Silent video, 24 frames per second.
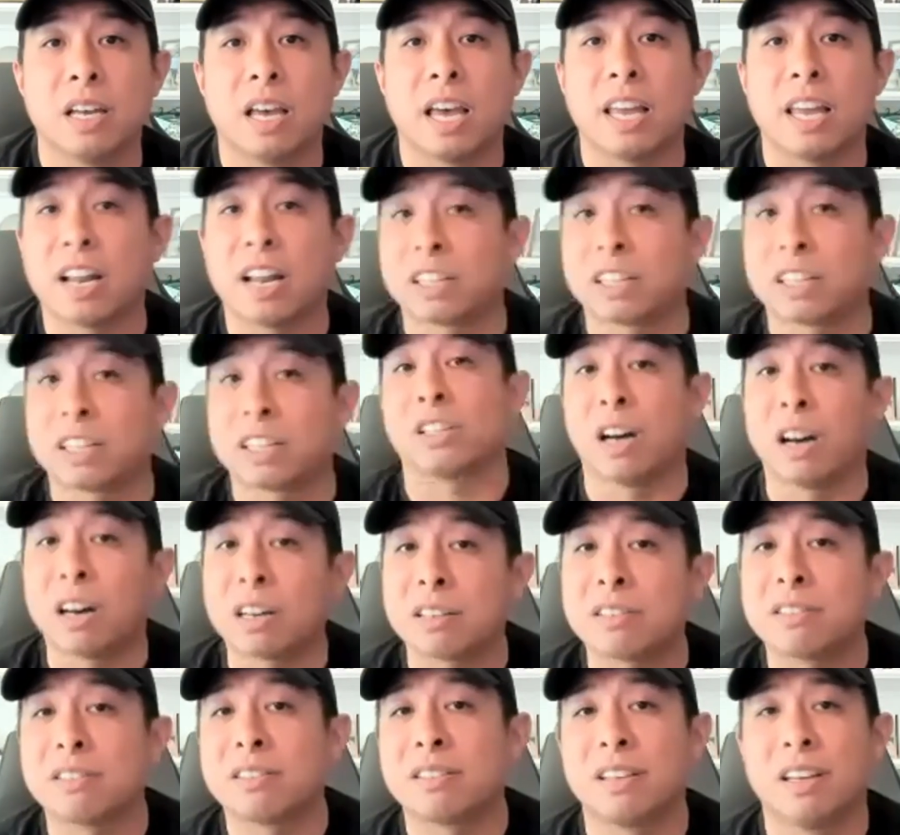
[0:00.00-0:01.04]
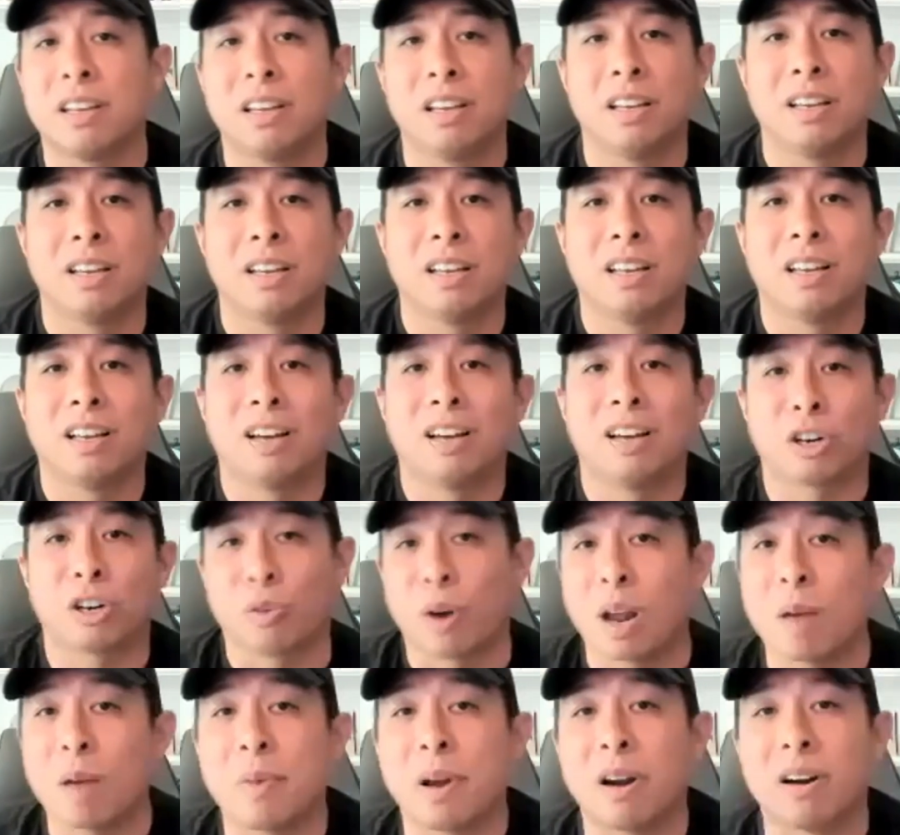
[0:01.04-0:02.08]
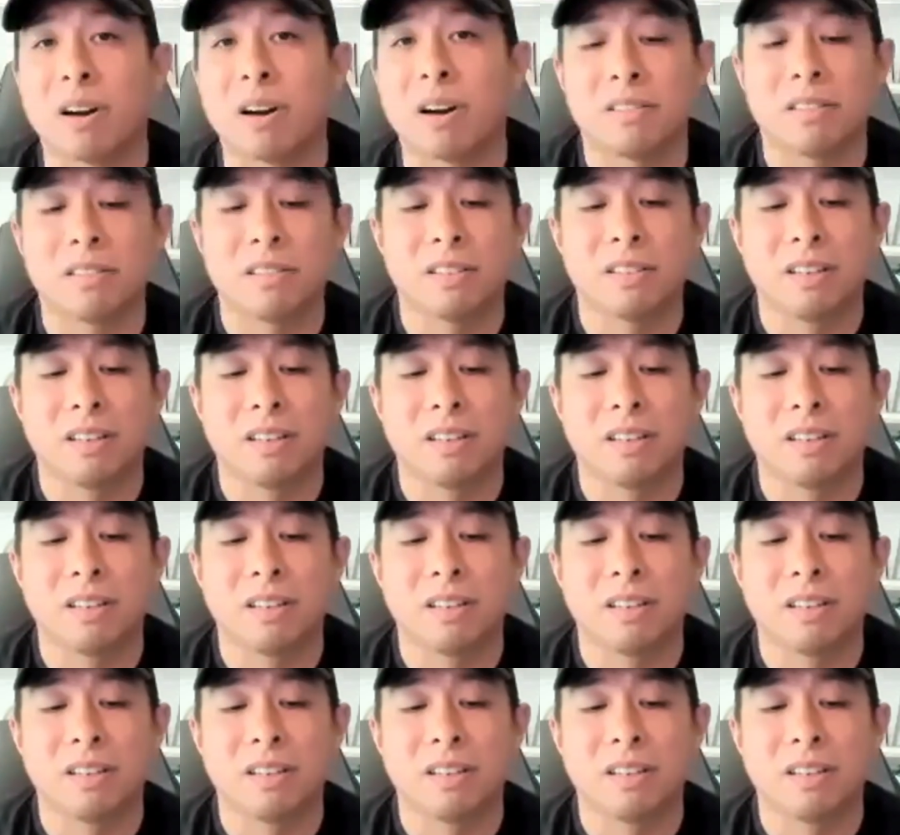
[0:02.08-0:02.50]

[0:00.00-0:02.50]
And not just us, our grandparents.